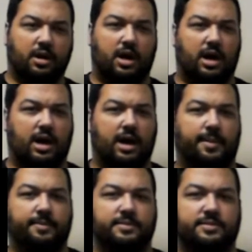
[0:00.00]

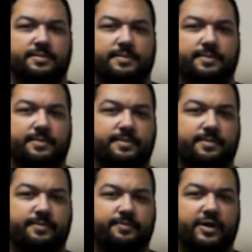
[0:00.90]

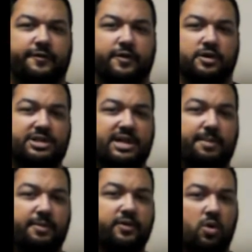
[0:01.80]
The first
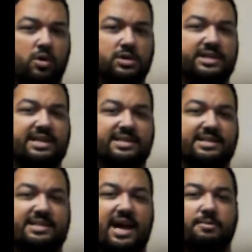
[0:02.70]
step, of course, is
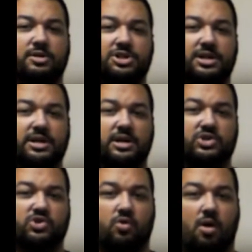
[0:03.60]
establishing a
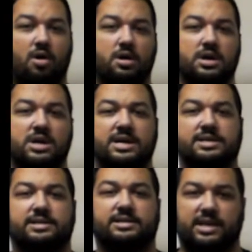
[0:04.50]
strong,
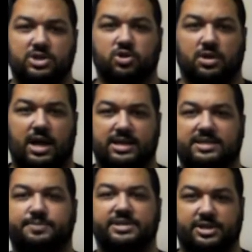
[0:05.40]

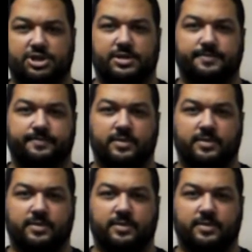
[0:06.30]
centralized position.